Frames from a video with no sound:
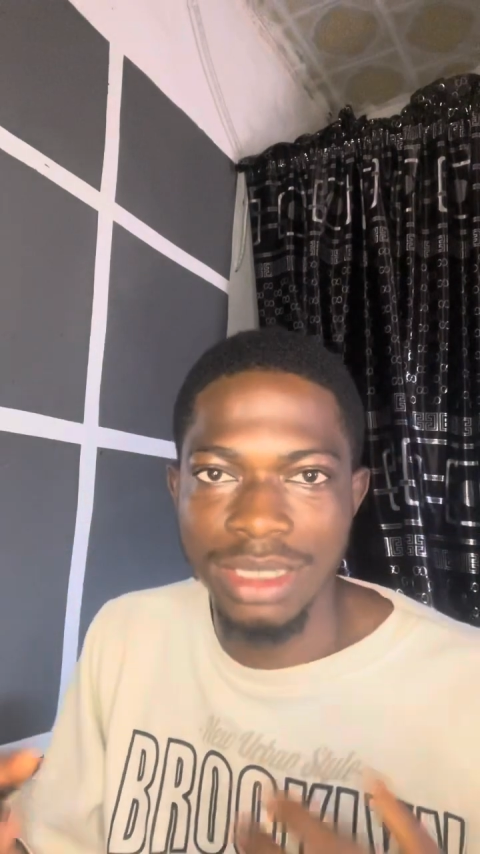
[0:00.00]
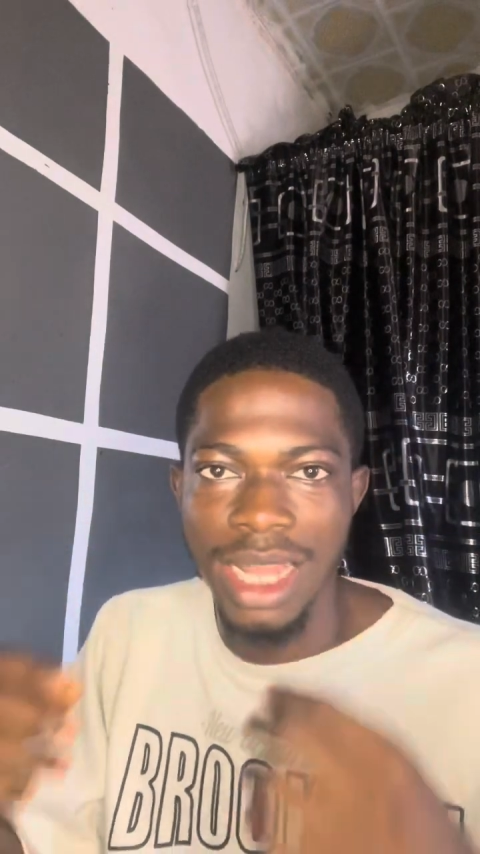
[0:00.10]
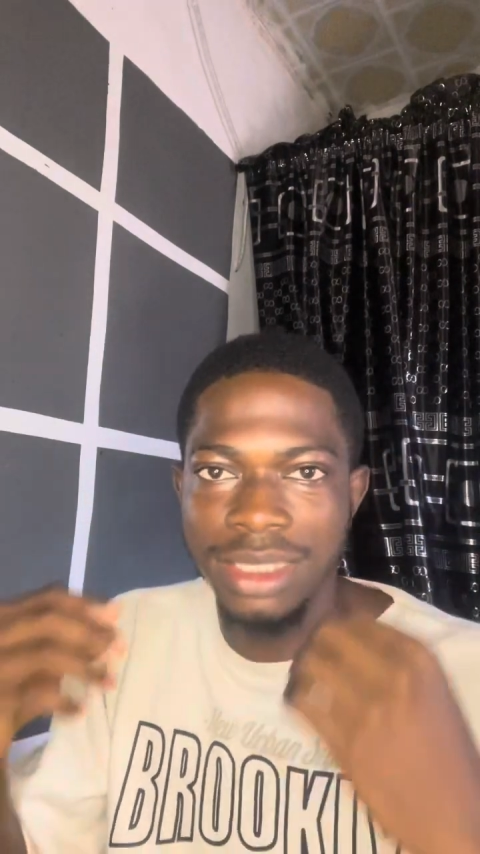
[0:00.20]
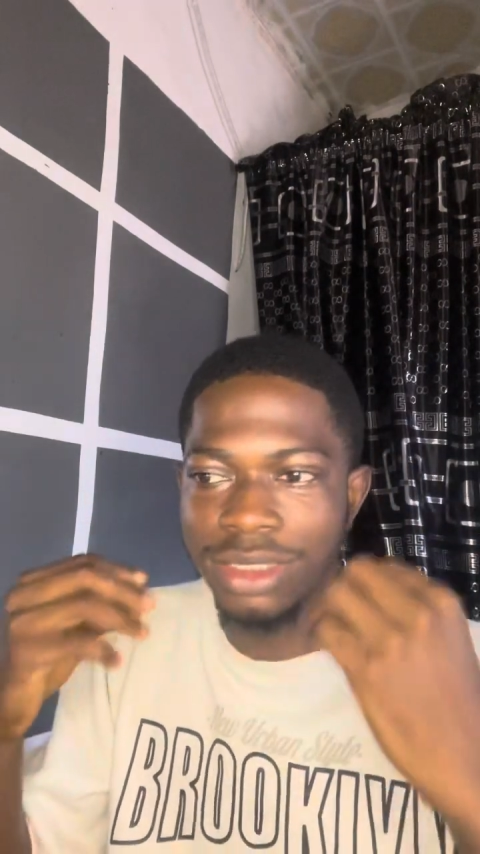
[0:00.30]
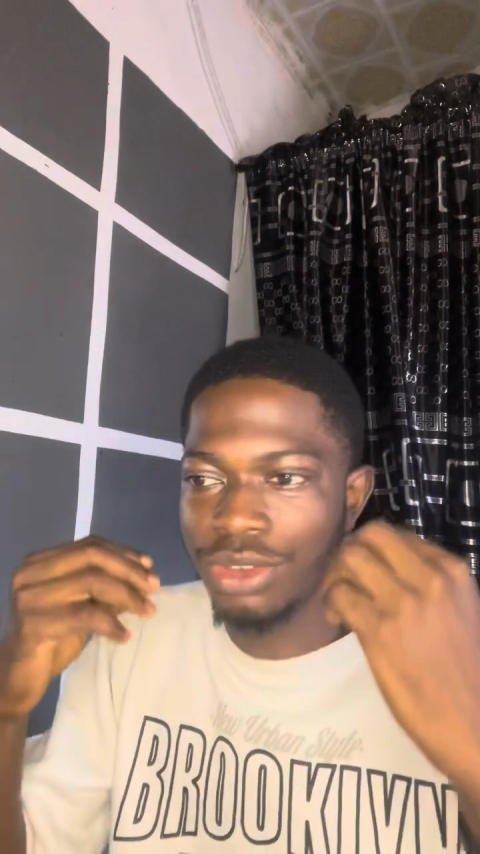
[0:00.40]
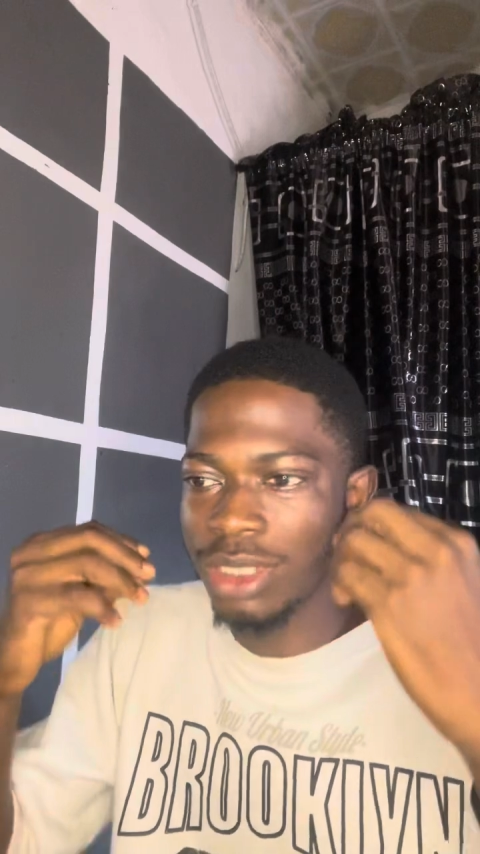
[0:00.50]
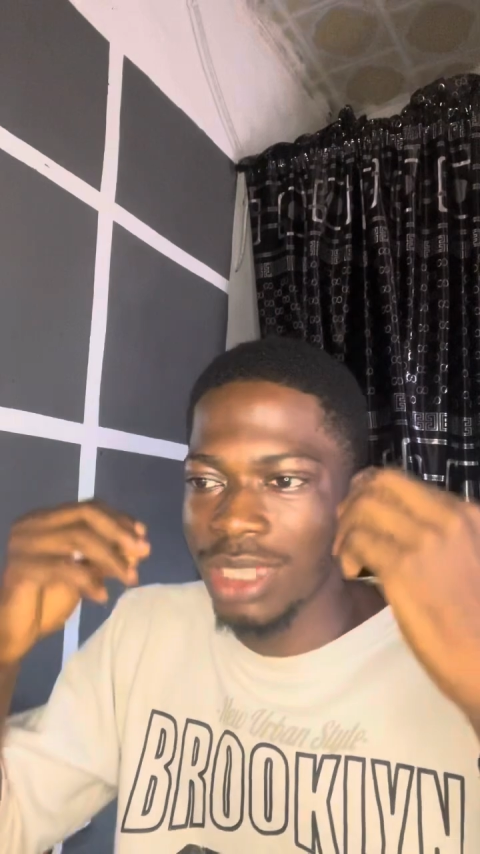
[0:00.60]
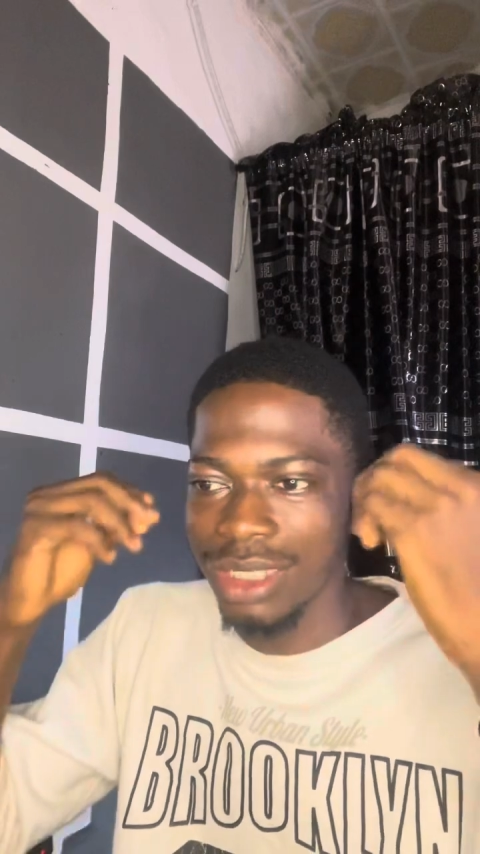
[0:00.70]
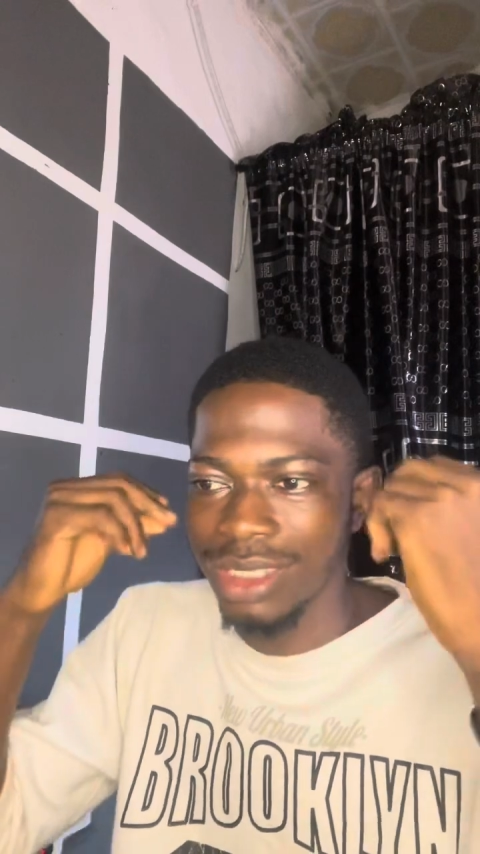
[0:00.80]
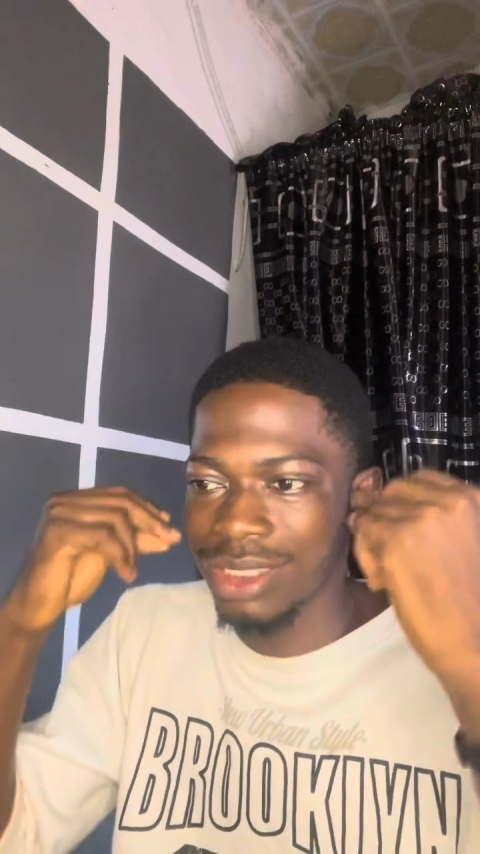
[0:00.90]
like they
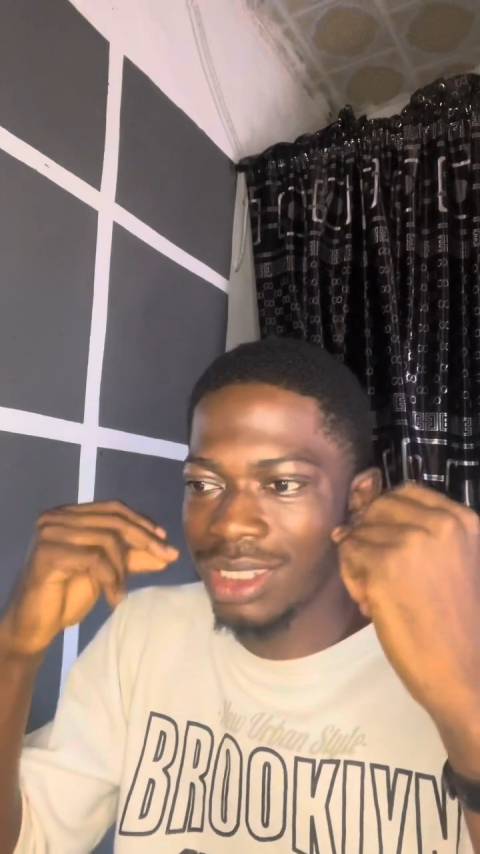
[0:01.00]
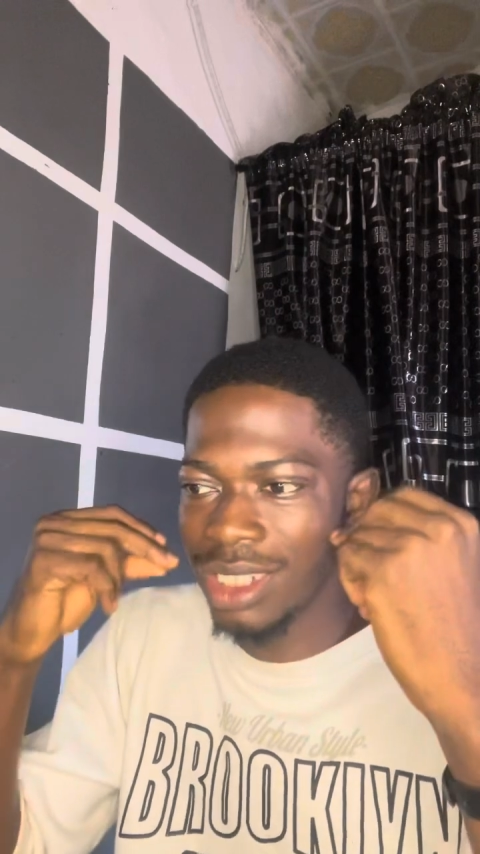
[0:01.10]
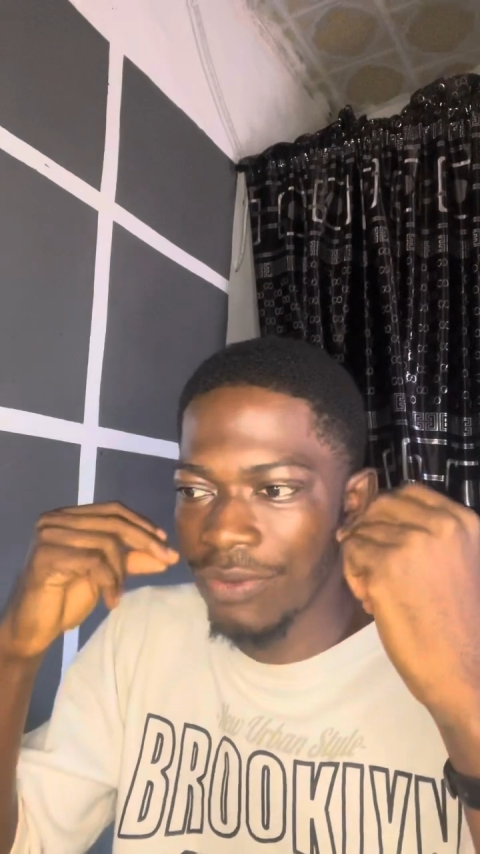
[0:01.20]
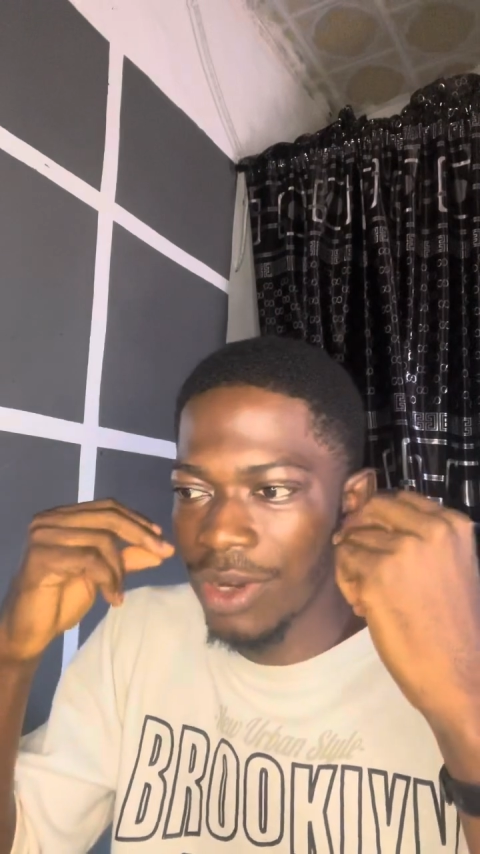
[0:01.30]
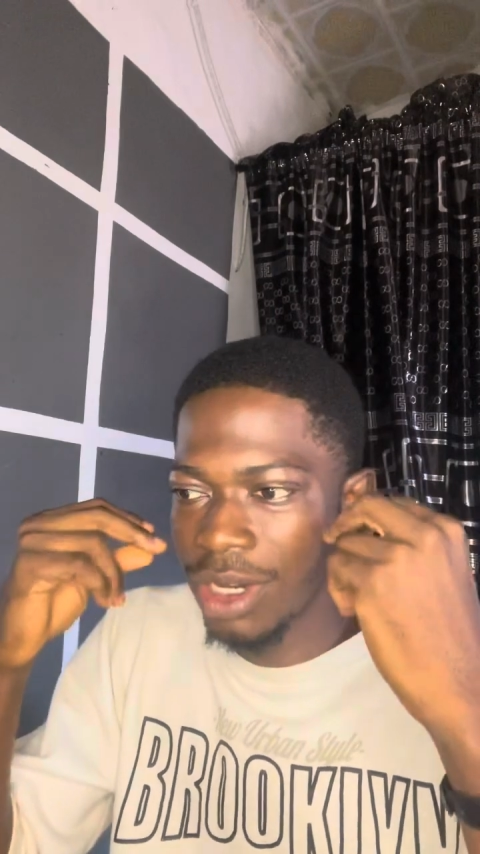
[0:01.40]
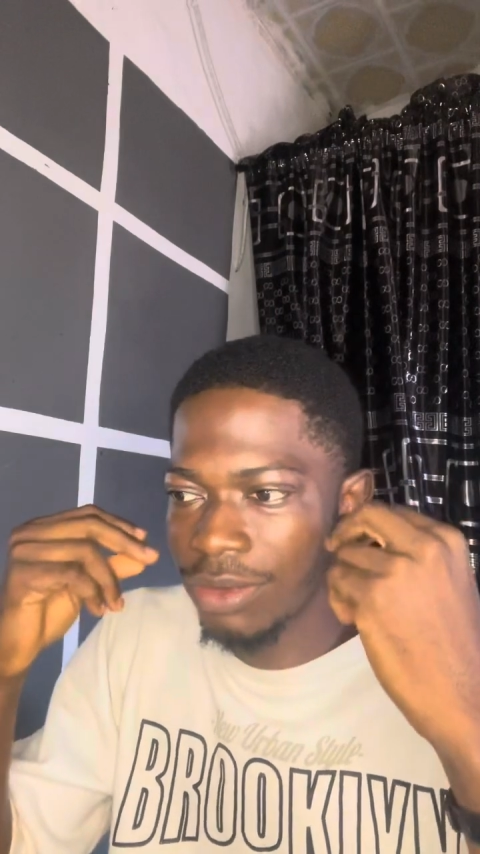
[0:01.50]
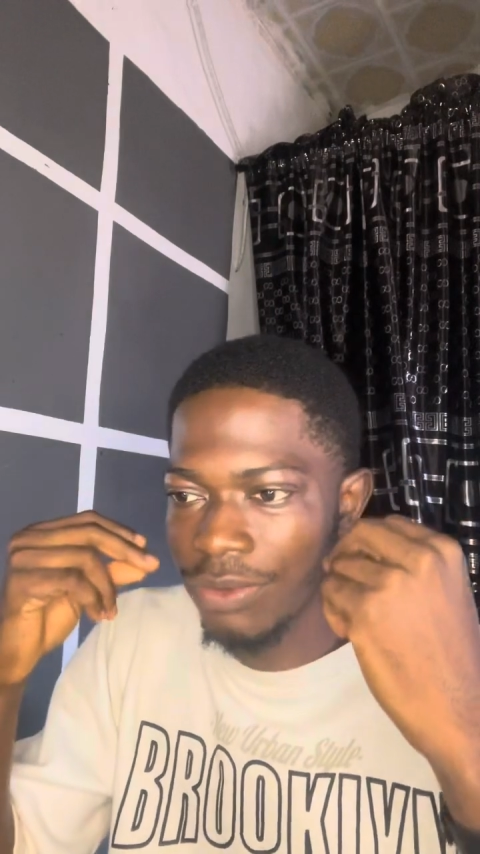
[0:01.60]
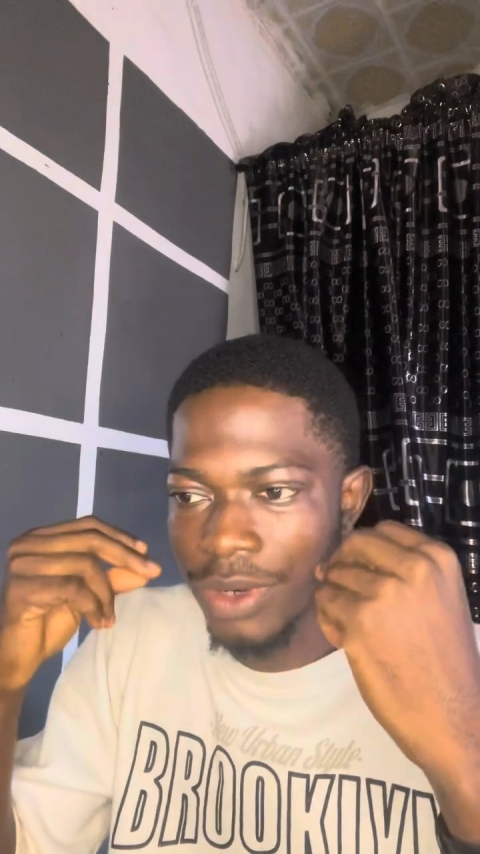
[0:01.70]
transact things in a very,